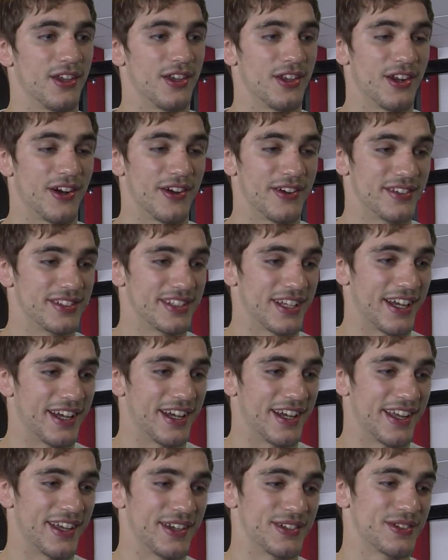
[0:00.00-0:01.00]
You know,
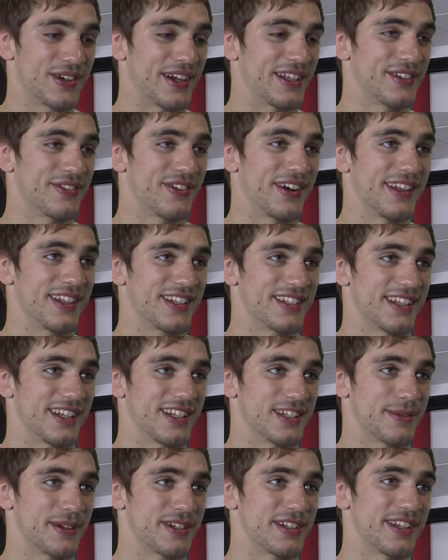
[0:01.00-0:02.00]
it was great to fight in the
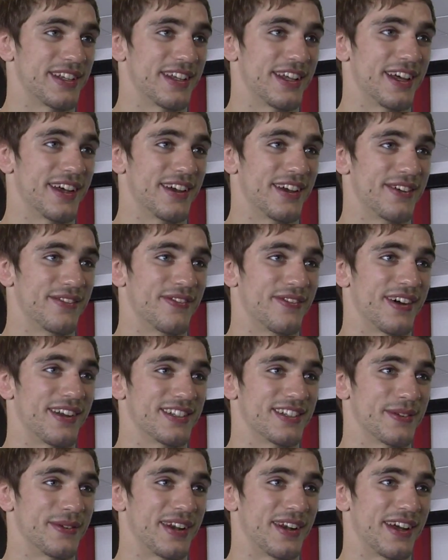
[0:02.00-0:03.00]
States, especially
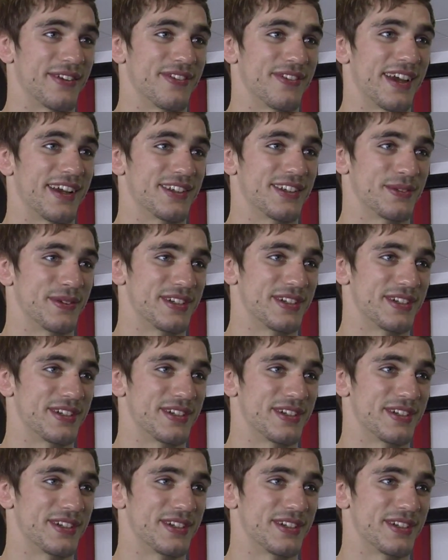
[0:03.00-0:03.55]
fighting somewhere like Vegas,